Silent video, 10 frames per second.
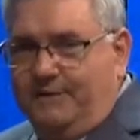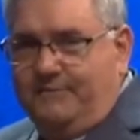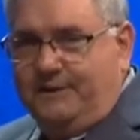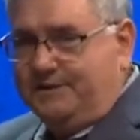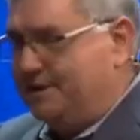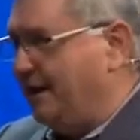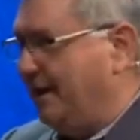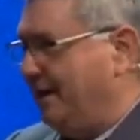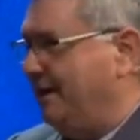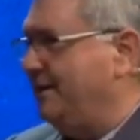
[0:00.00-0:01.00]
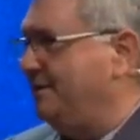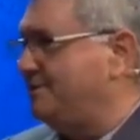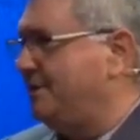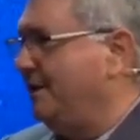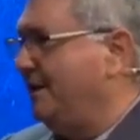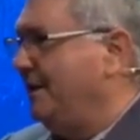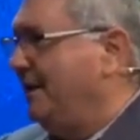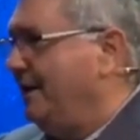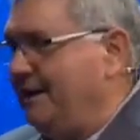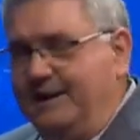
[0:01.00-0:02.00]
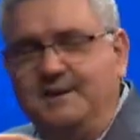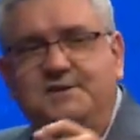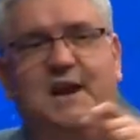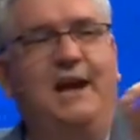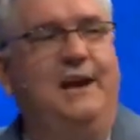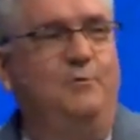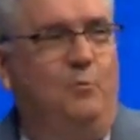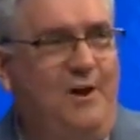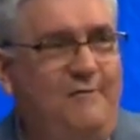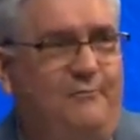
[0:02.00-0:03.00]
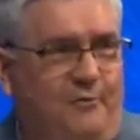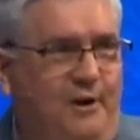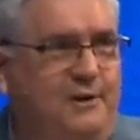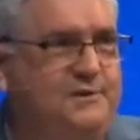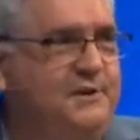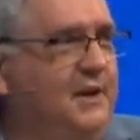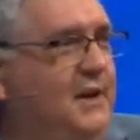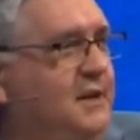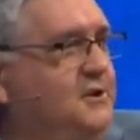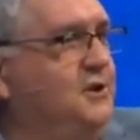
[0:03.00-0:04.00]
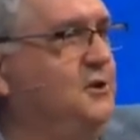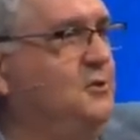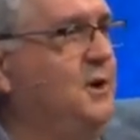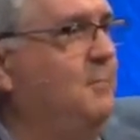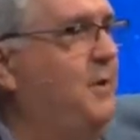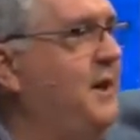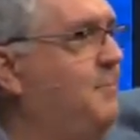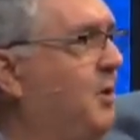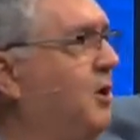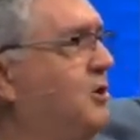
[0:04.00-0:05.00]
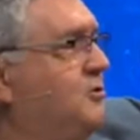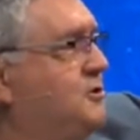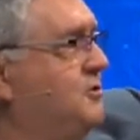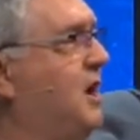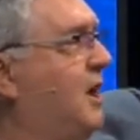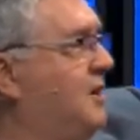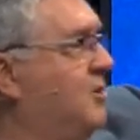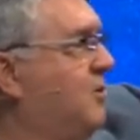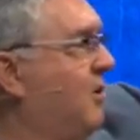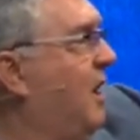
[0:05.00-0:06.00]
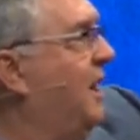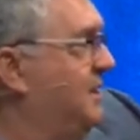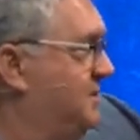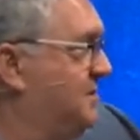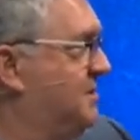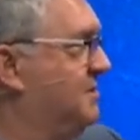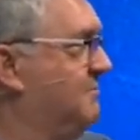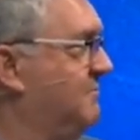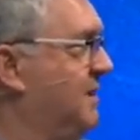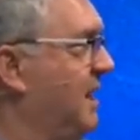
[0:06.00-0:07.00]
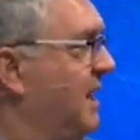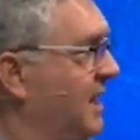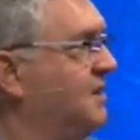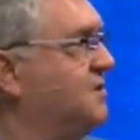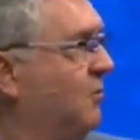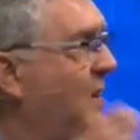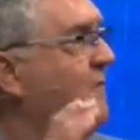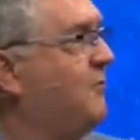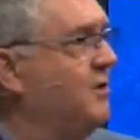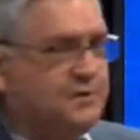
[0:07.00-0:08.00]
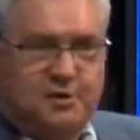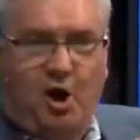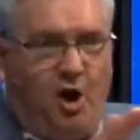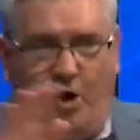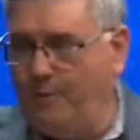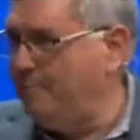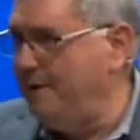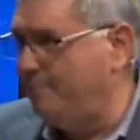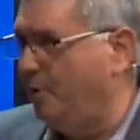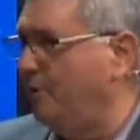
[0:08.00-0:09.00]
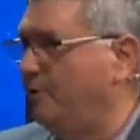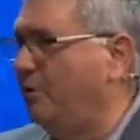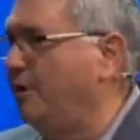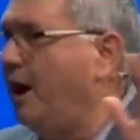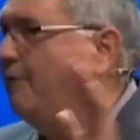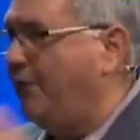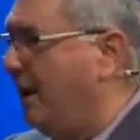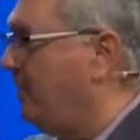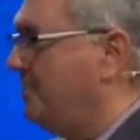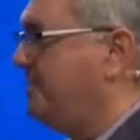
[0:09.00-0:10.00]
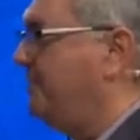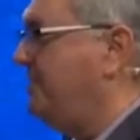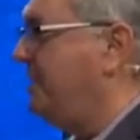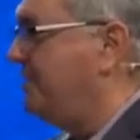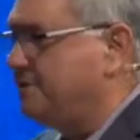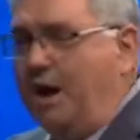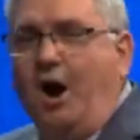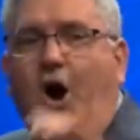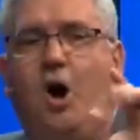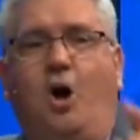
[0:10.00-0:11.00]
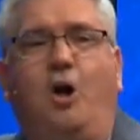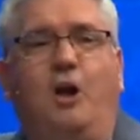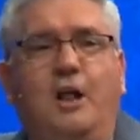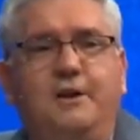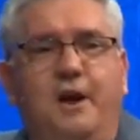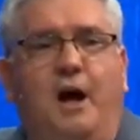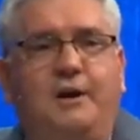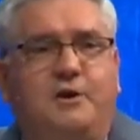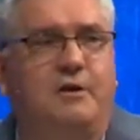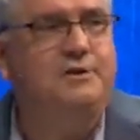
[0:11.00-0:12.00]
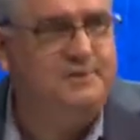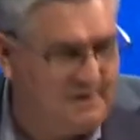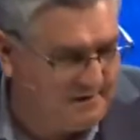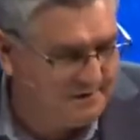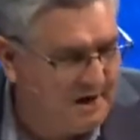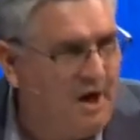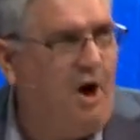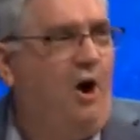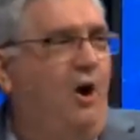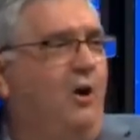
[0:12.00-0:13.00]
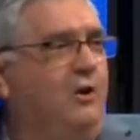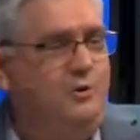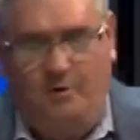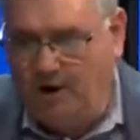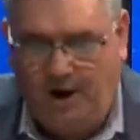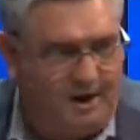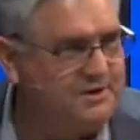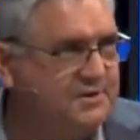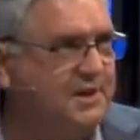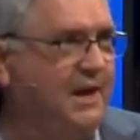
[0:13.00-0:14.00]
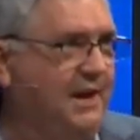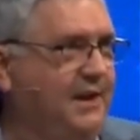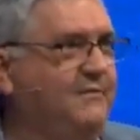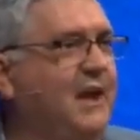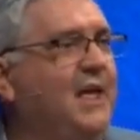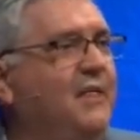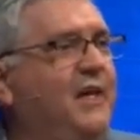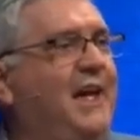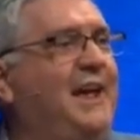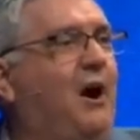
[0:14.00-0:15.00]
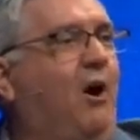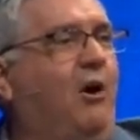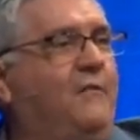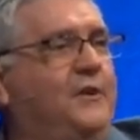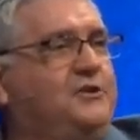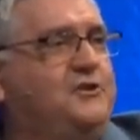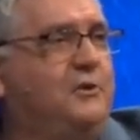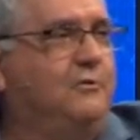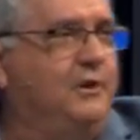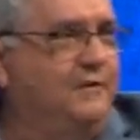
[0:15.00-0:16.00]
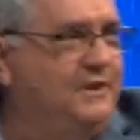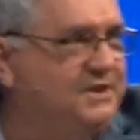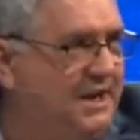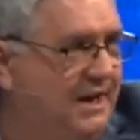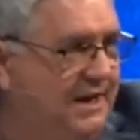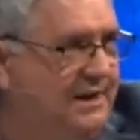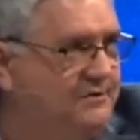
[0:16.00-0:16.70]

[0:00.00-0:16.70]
of this age," is a reference to people who do not know Christ. It is a reference to all people who are not followers of Jesus, all non-Christians, all who are unsaved. They are the children of this age.